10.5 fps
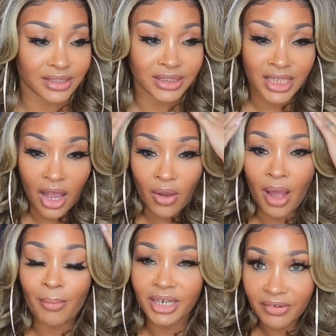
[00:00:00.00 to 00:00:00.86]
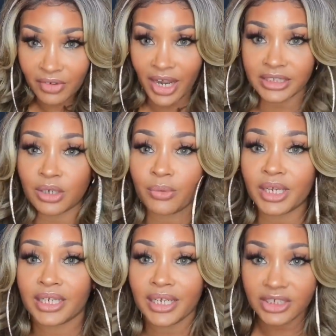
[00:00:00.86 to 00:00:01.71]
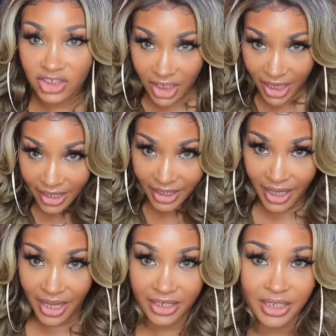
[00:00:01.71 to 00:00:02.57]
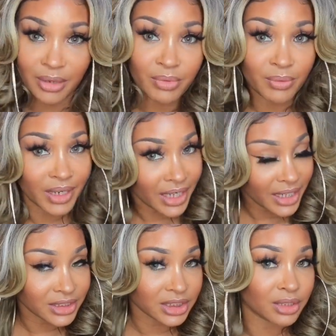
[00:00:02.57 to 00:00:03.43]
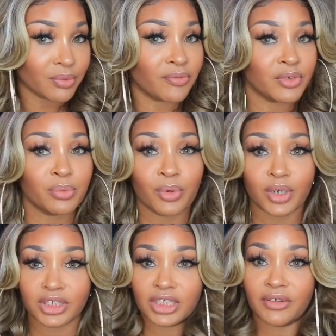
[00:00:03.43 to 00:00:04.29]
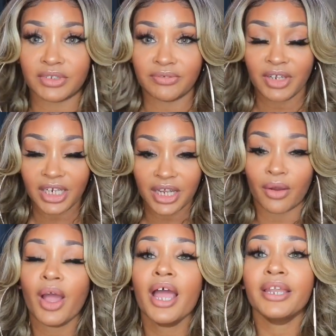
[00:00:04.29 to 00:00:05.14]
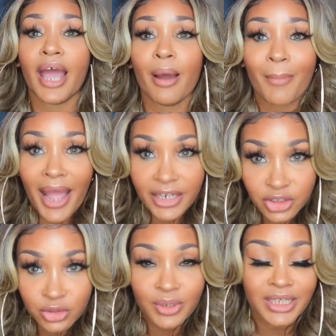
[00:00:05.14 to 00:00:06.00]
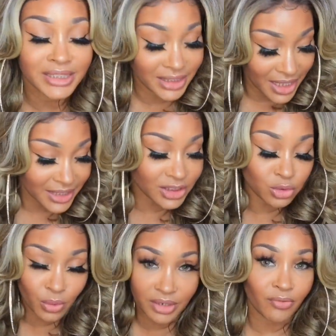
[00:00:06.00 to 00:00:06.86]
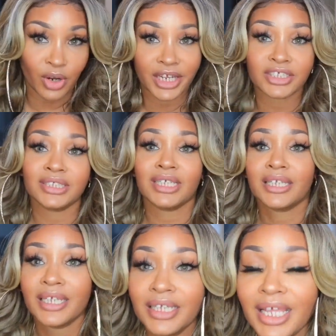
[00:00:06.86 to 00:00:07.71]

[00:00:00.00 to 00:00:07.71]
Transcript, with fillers: So I'm gonna give you guys a quick lint check and then we will get into the review portion of this video. Now mind you, it says 24 inches in lint.